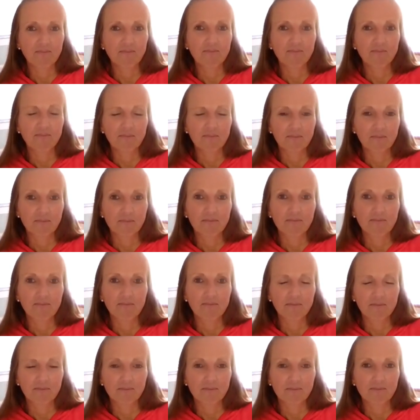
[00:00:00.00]

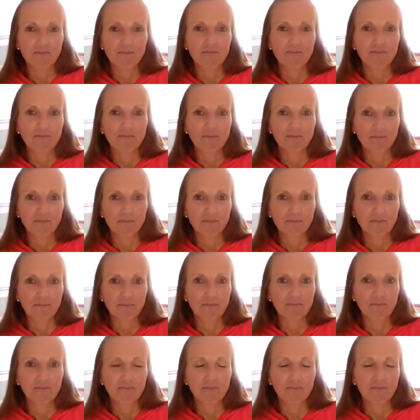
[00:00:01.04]

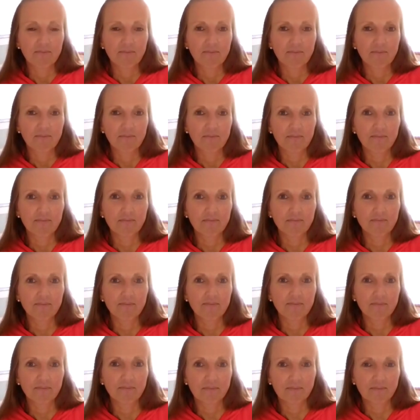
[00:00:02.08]

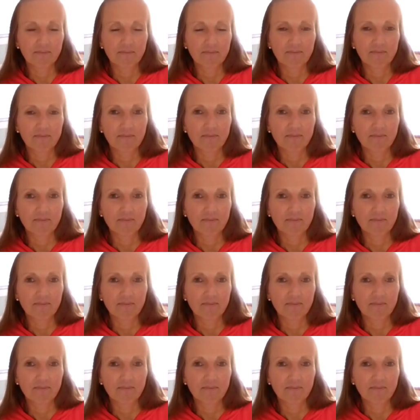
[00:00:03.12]
This person isn't speaking.